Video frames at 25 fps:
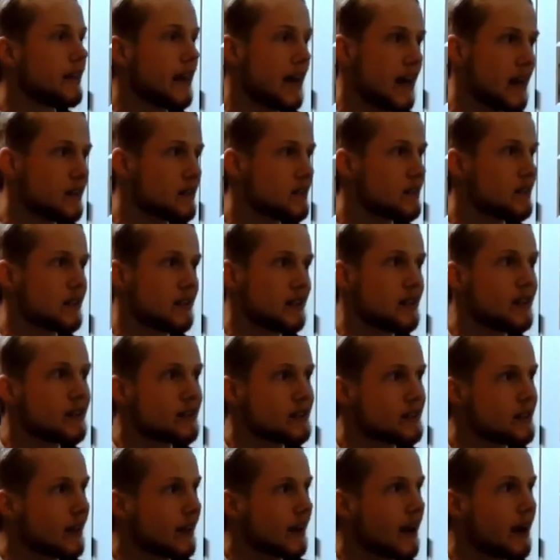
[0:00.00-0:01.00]
that
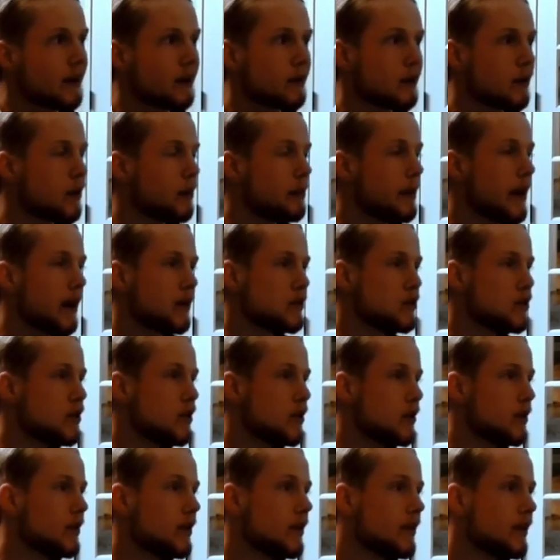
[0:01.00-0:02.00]
statistic. I don't know about you.